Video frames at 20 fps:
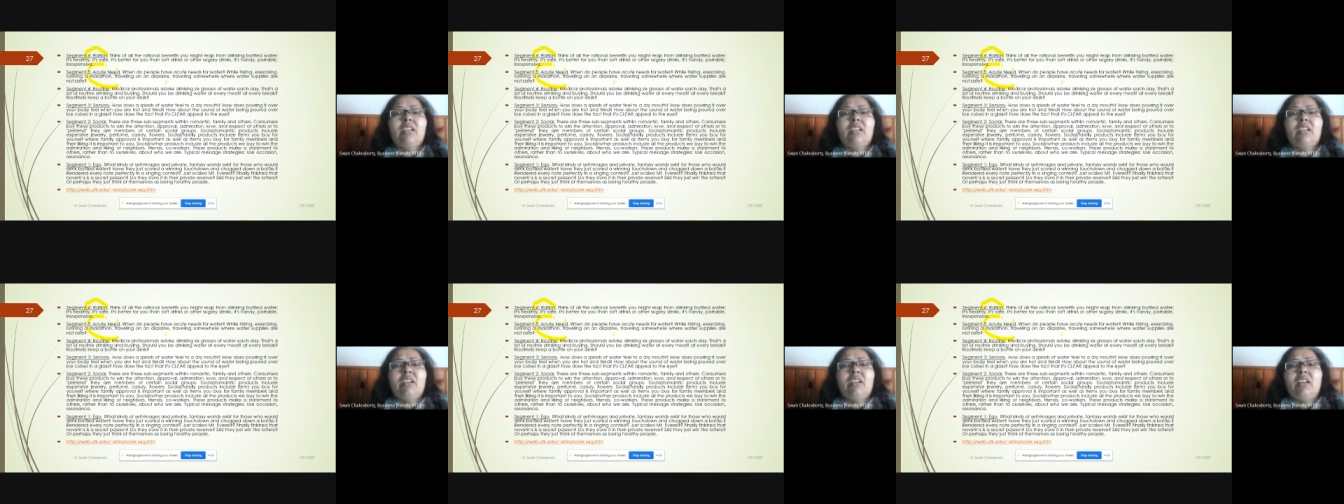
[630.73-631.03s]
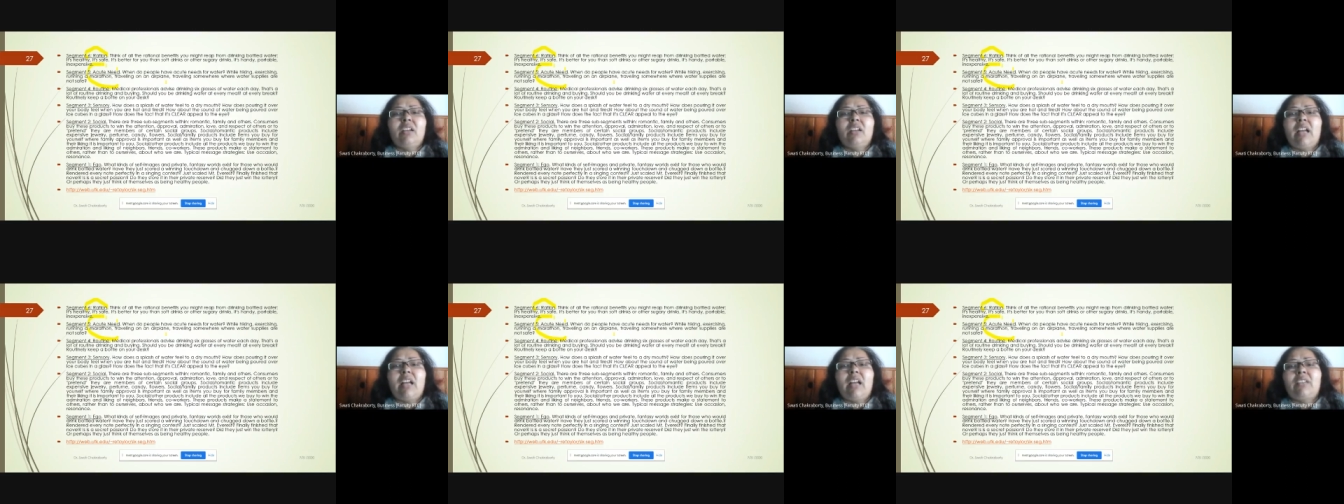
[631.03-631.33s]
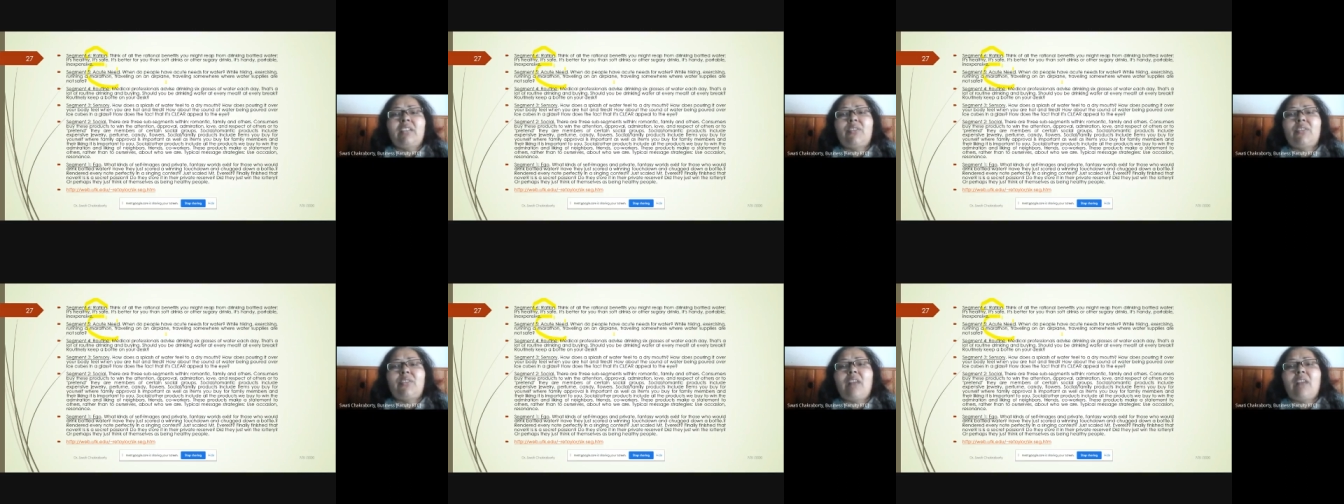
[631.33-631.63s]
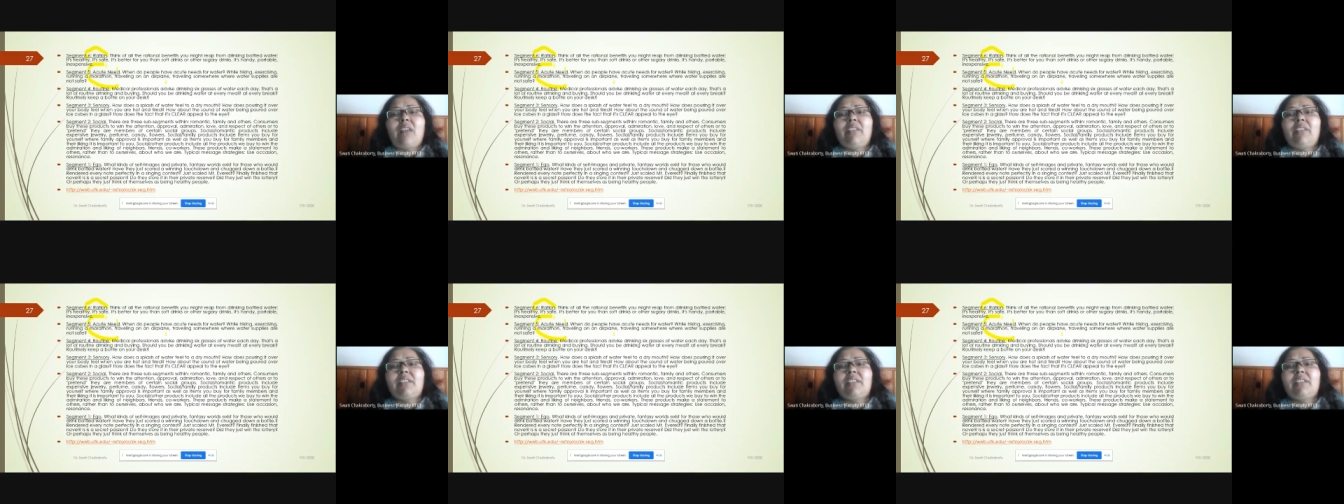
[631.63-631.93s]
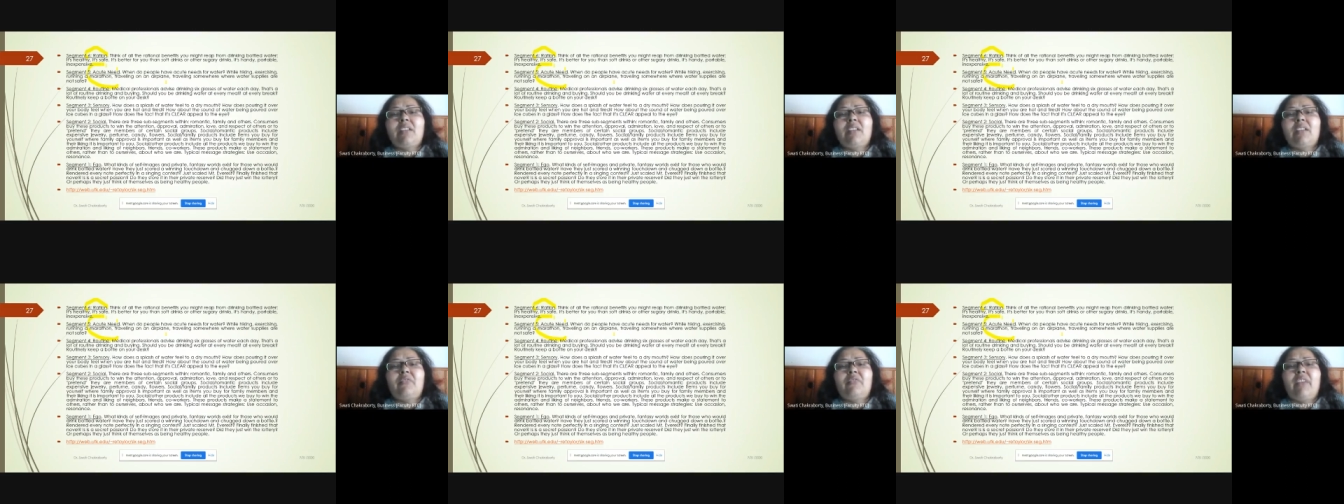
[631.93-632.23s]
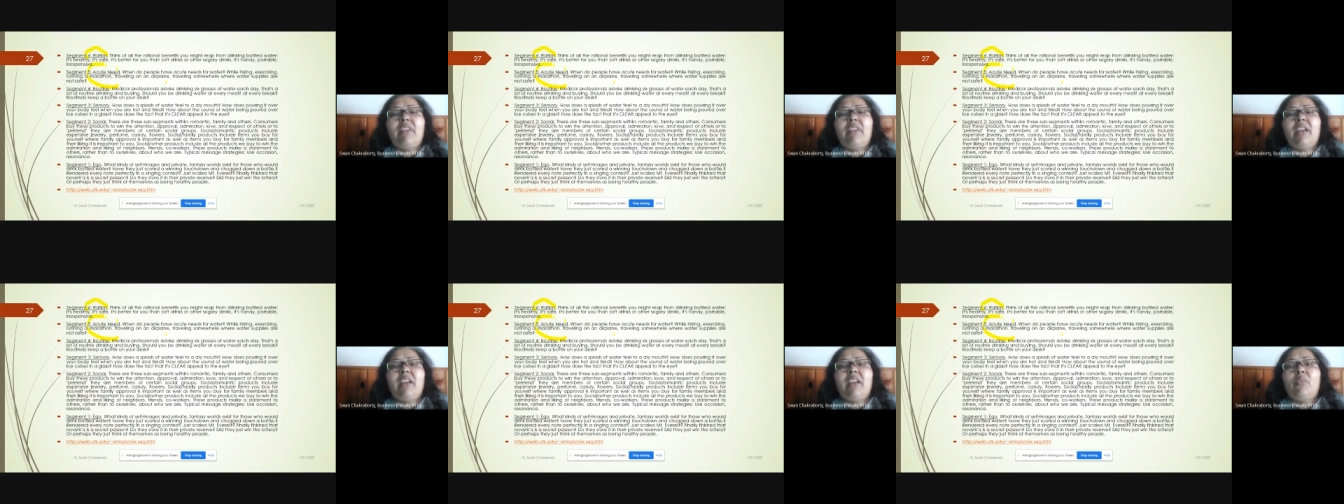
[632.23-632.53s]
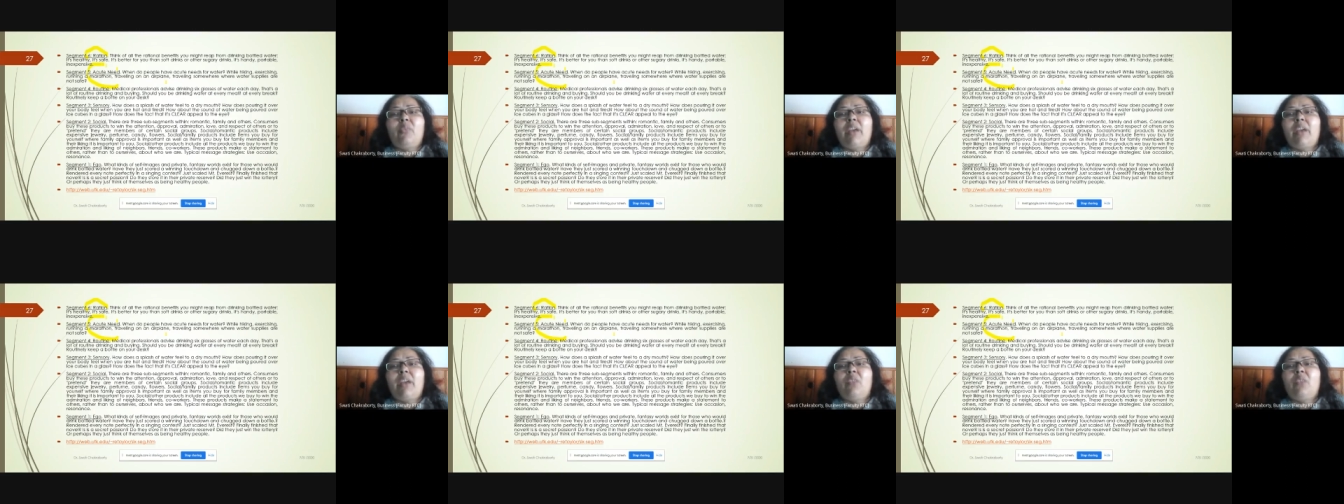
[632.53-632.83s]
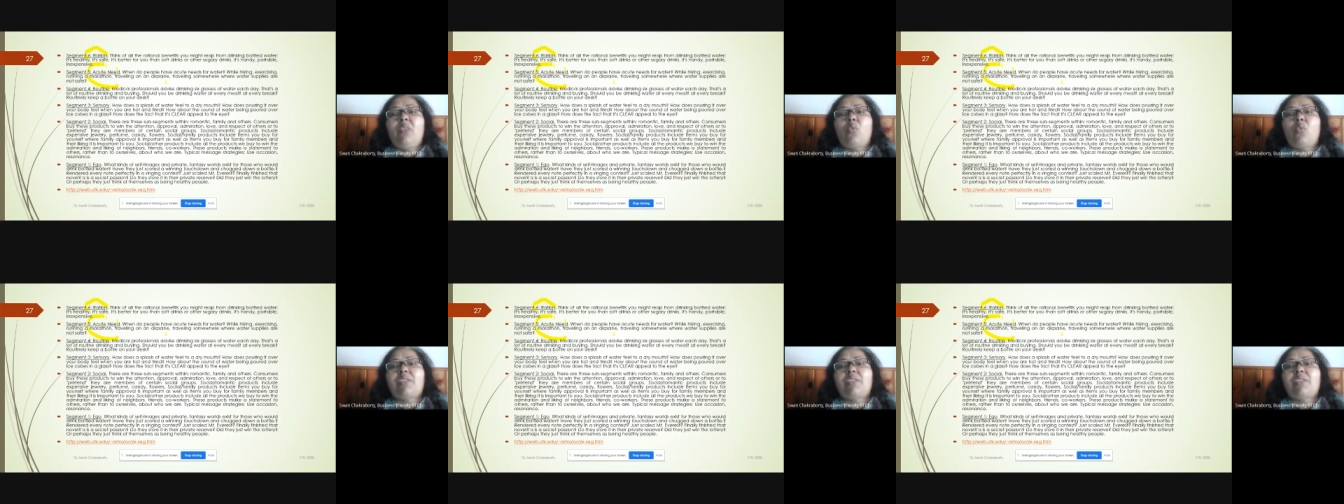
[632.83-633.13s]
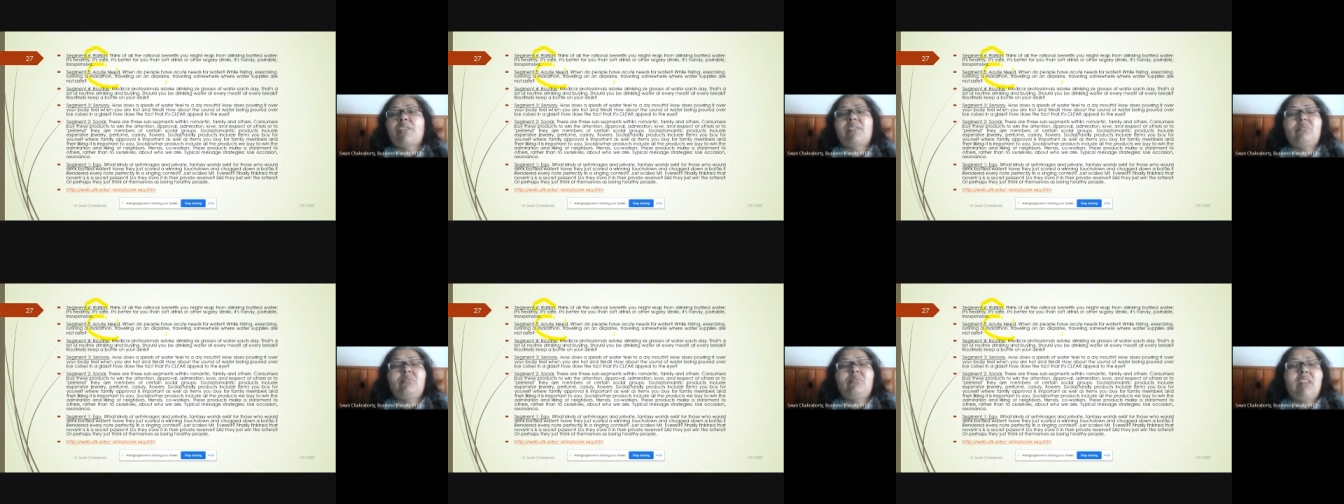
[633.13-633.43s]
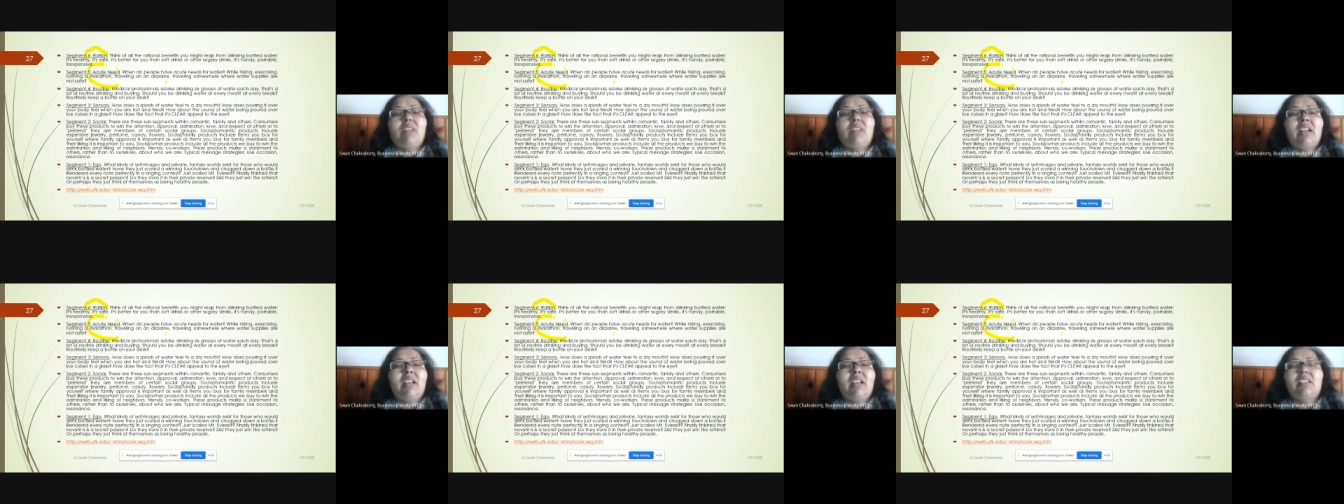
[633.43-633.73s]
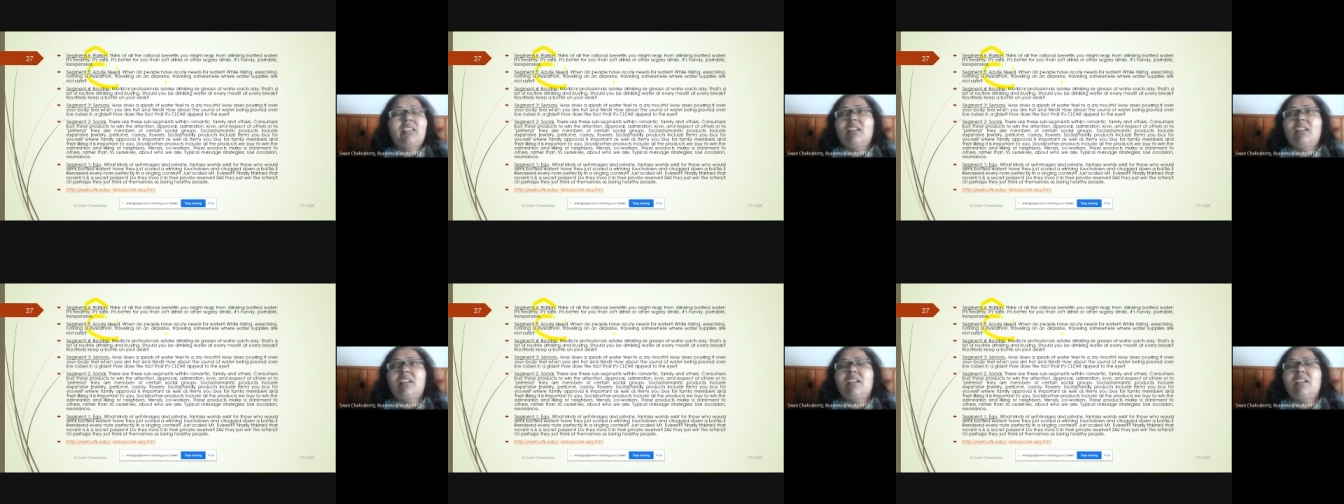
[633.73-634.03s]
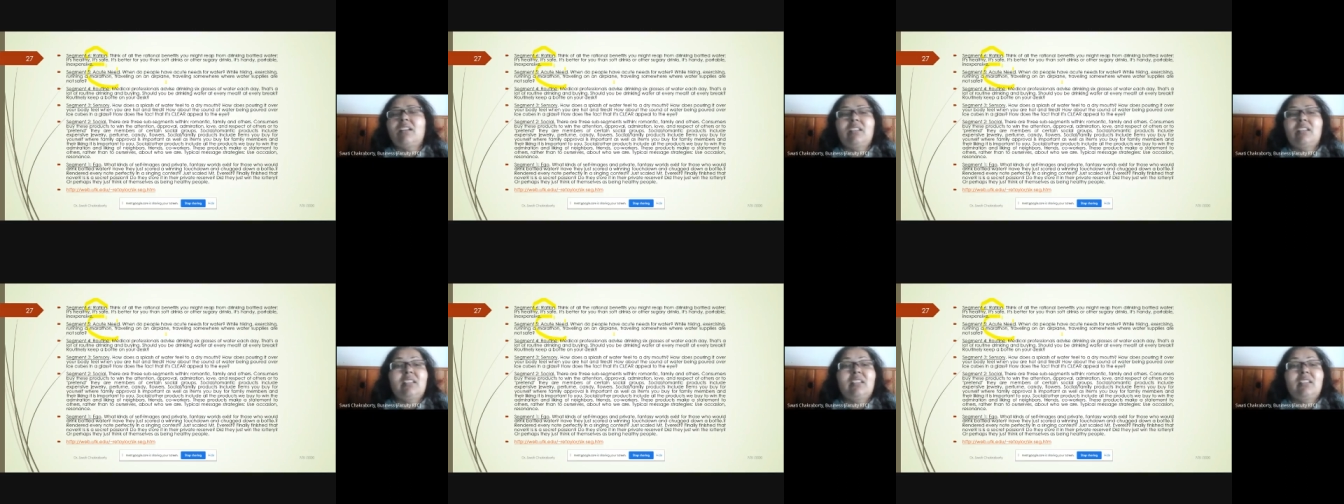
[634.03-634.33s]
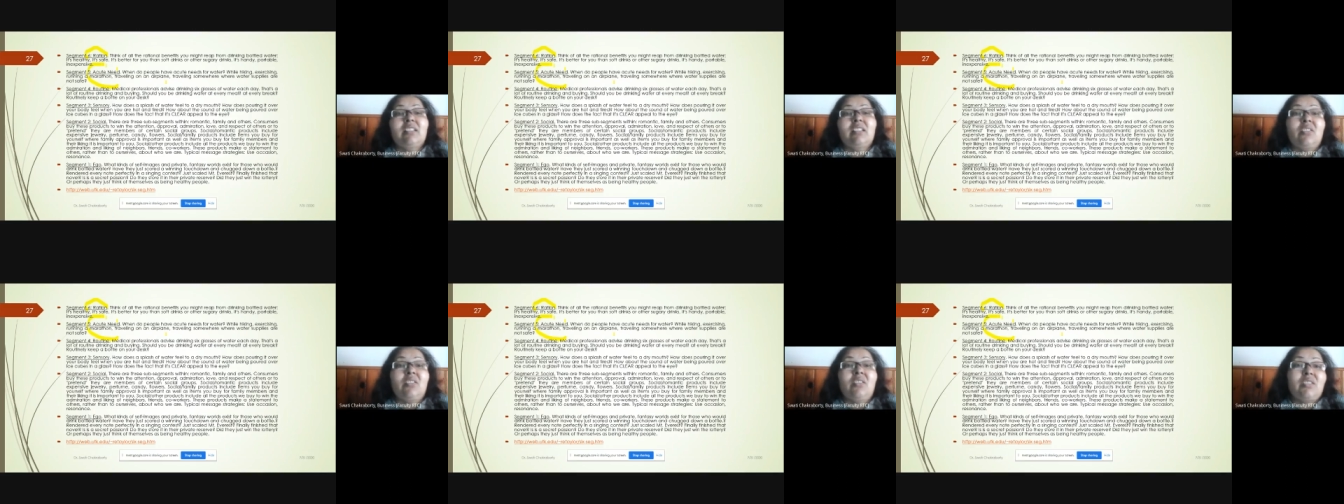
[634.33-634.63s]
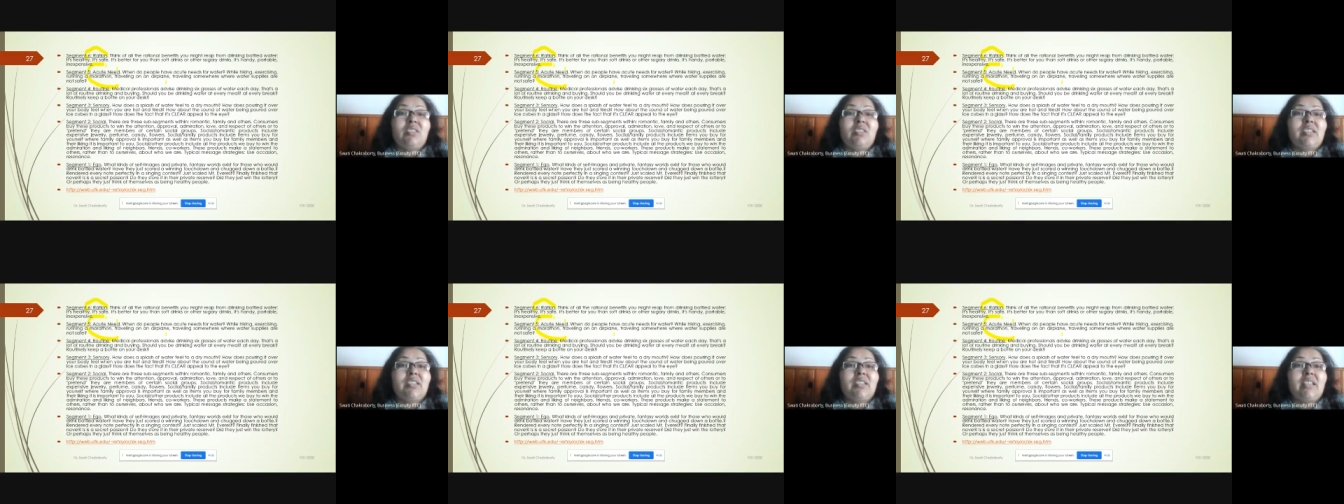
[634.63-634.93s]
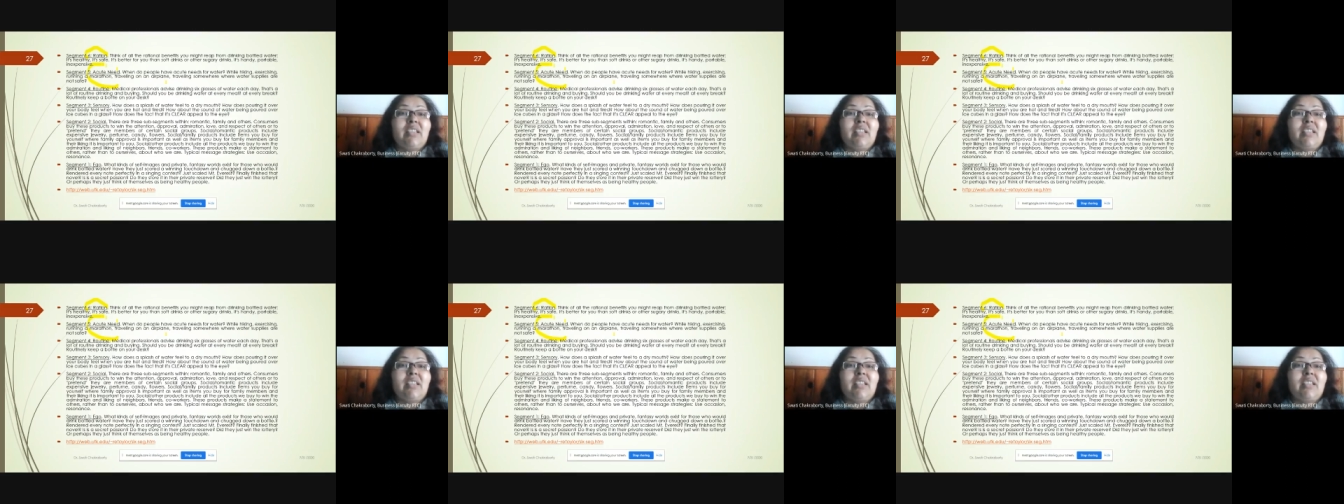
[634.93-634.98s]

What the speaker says: and traveling somewhere where water supplies are not safe.